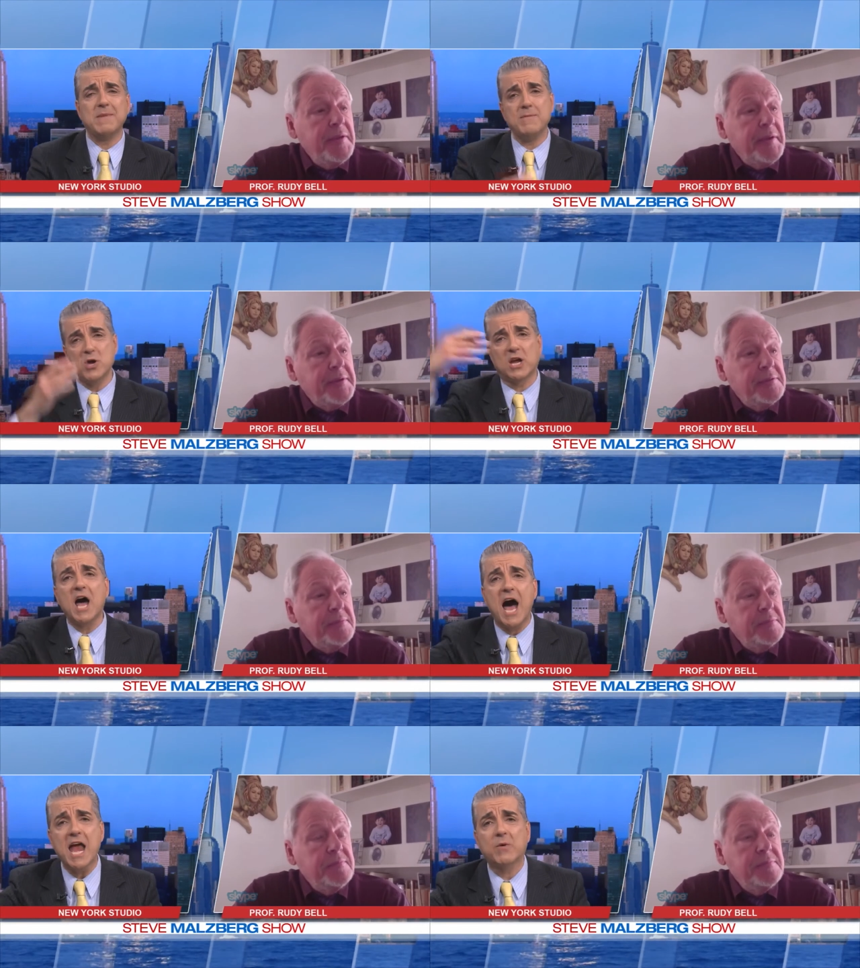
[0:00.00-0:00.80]
Speaker 1: Maybe you could
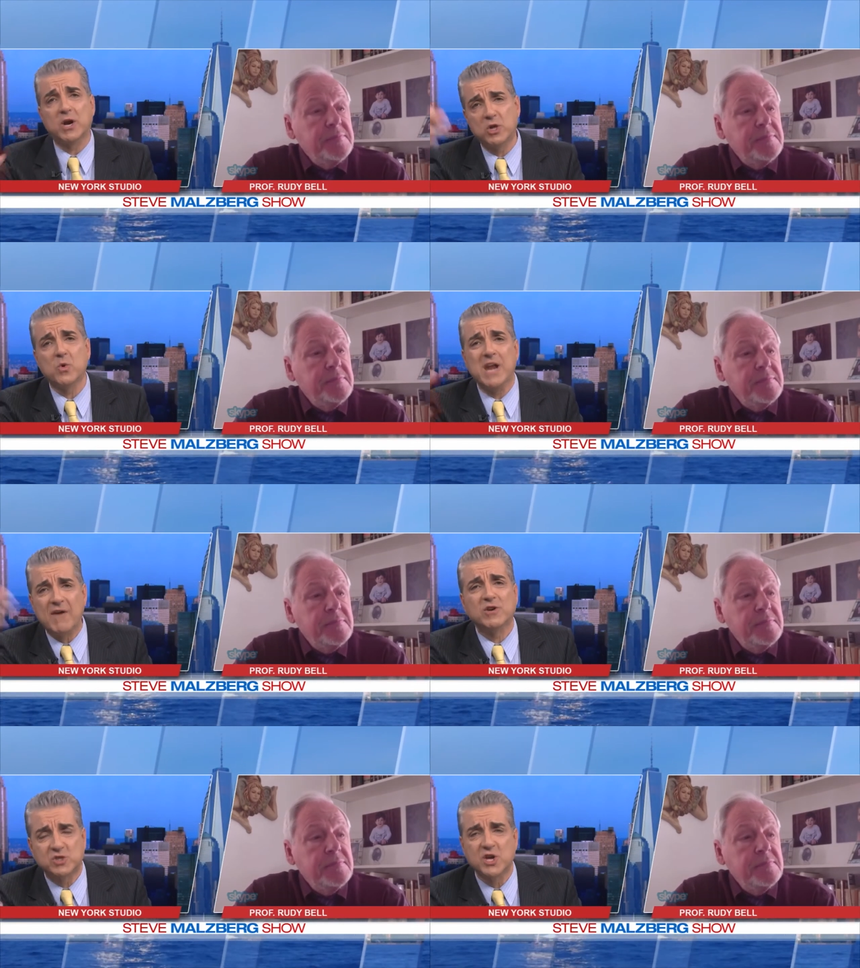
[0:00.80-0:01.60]
hire her to do it
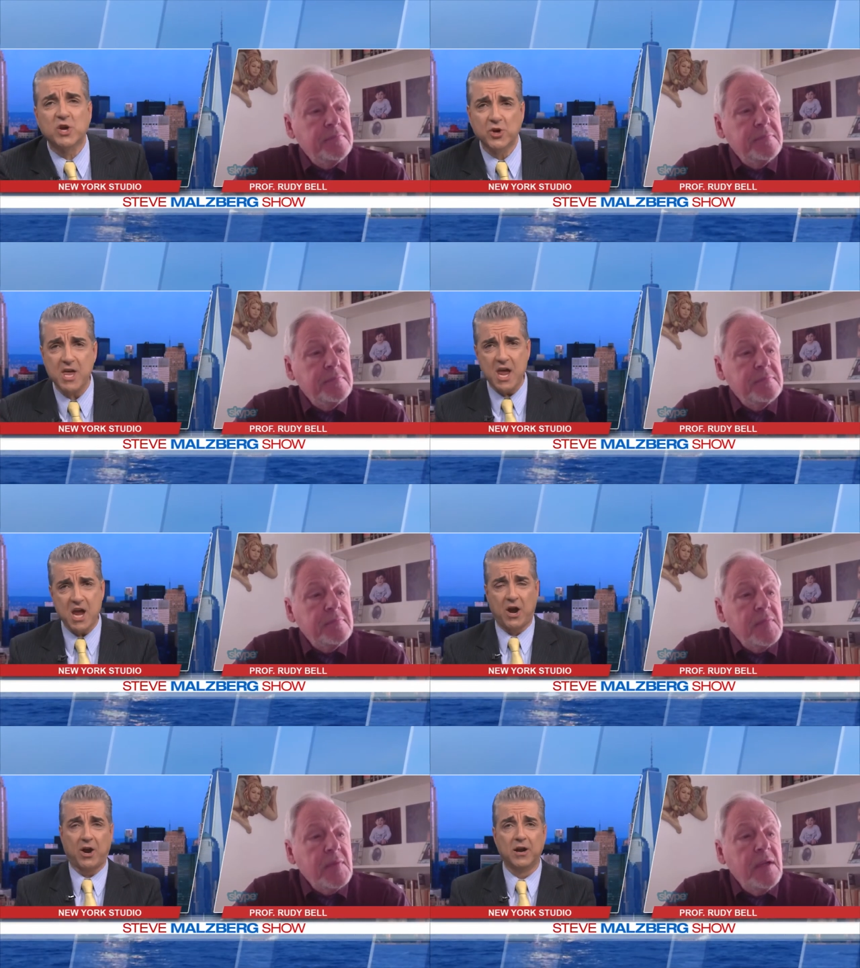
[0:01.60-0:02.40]
every single
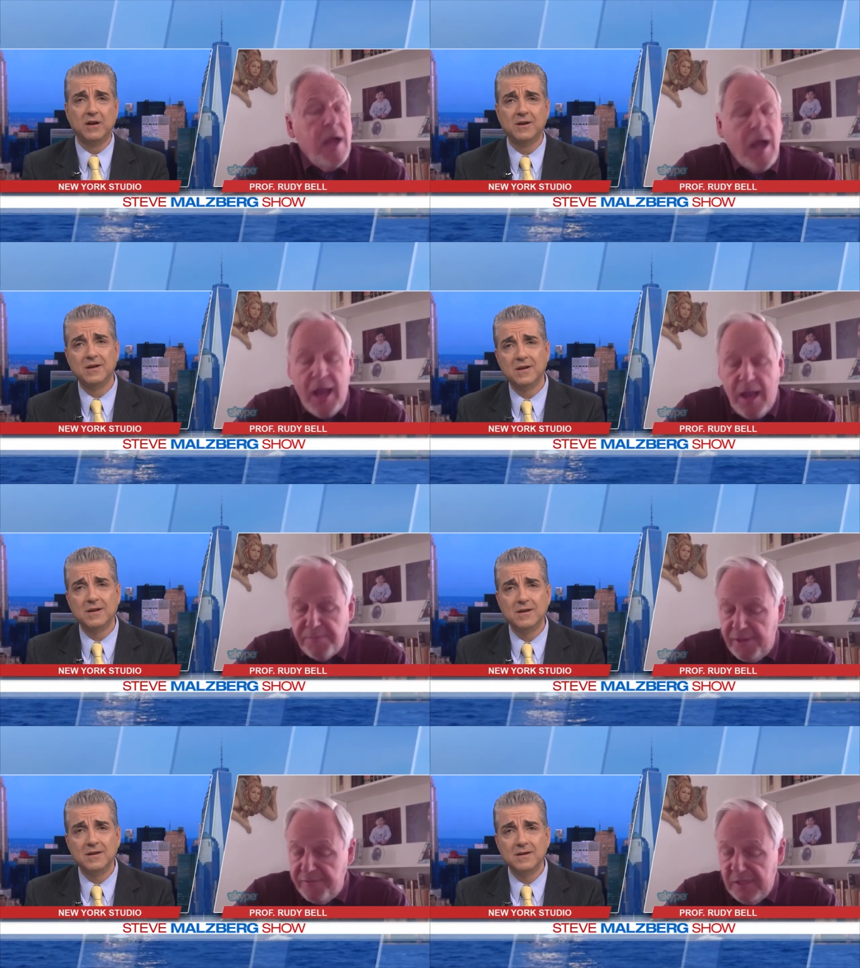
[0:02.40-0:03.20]
year.
Speaker 2: I'm
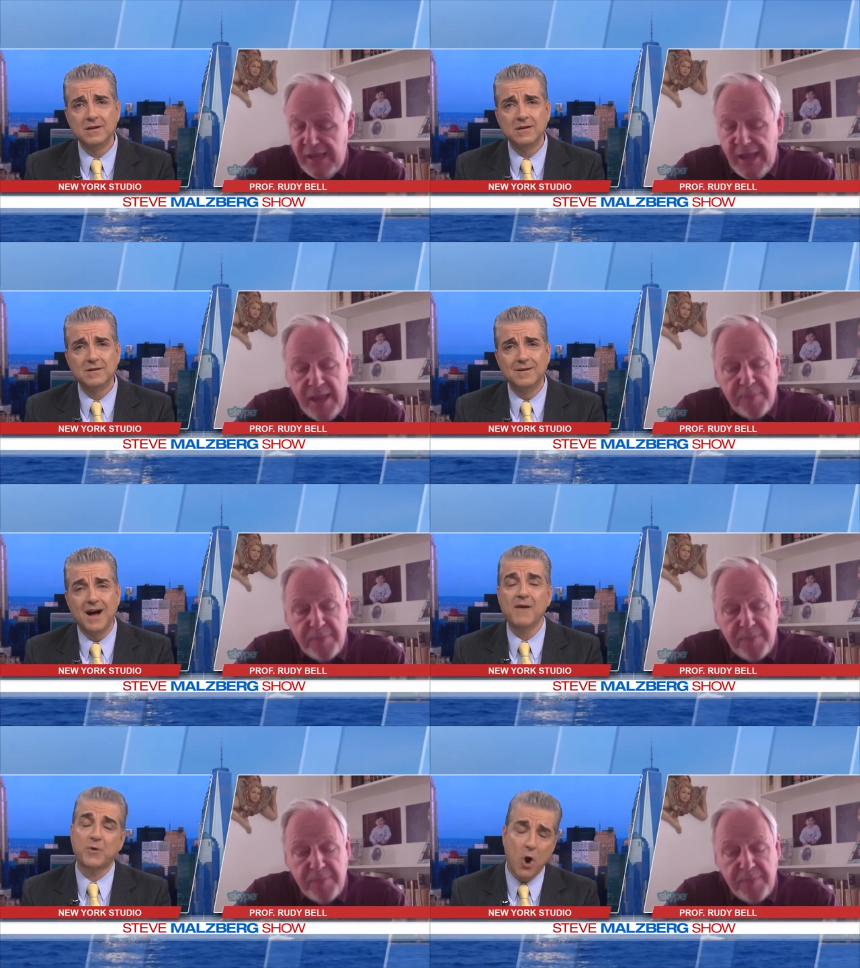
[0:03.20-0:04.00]
perfectly happy.
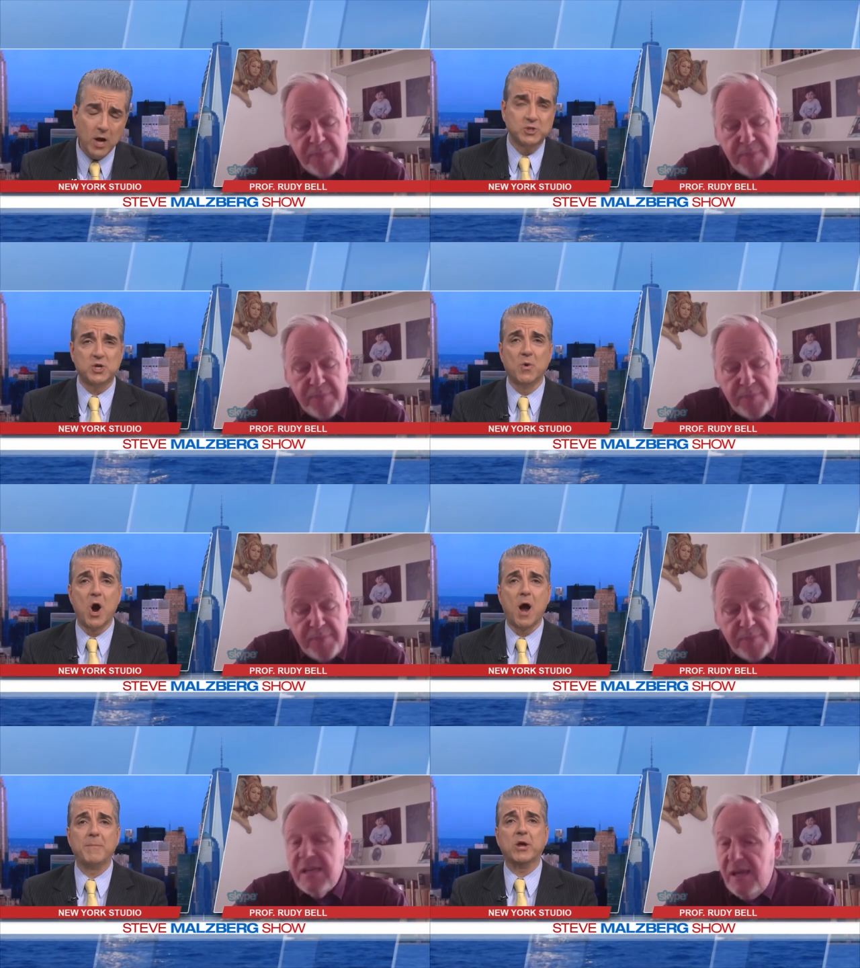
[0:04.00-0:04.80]
Of
Speaker 1: course you
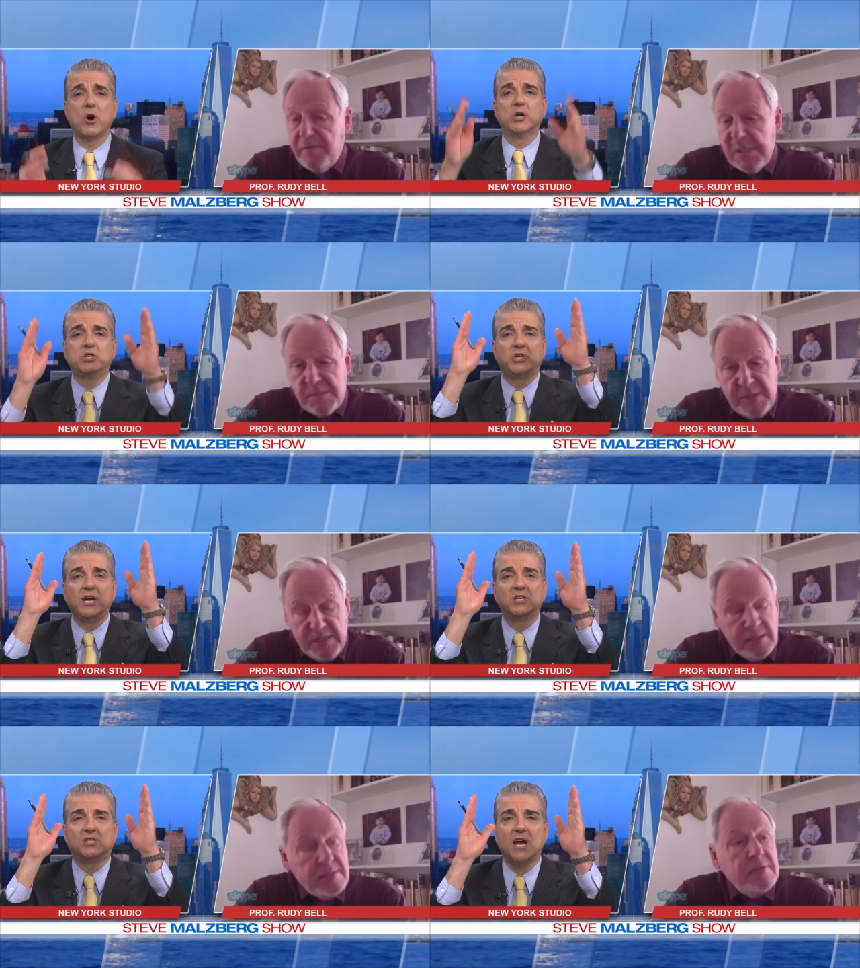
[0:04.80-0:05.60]
are, because
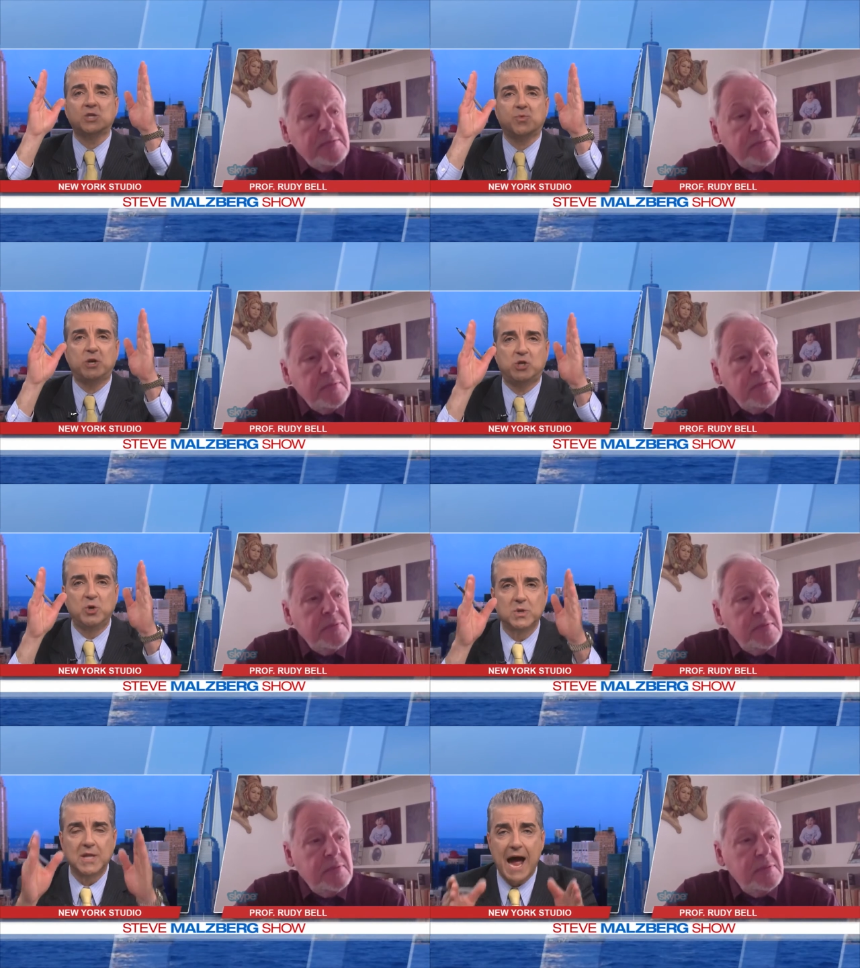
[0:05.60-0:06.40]
she says what
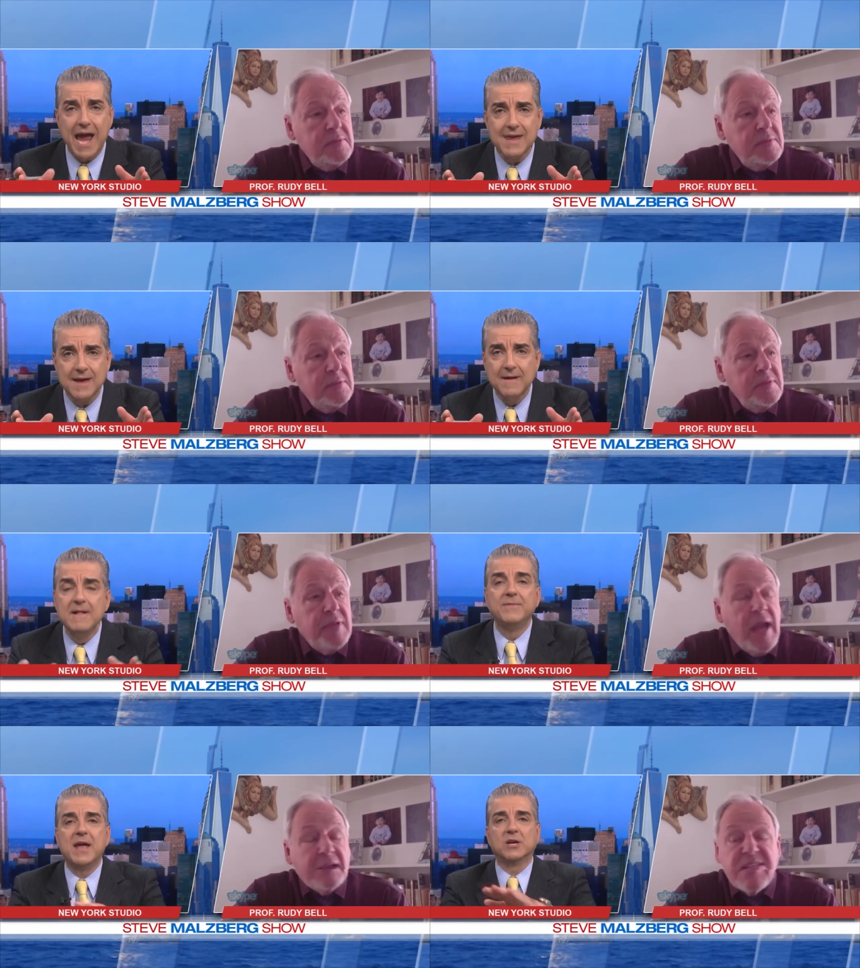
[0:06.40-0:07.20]
you like.
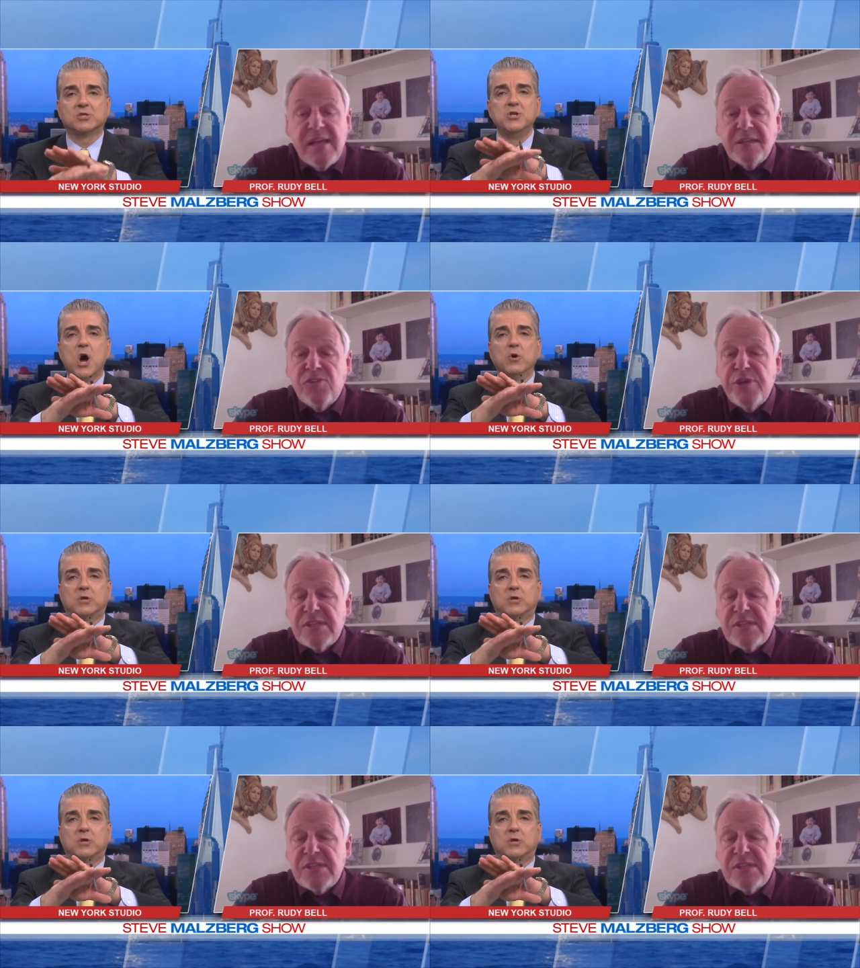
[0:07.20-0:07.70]
I There's no Chris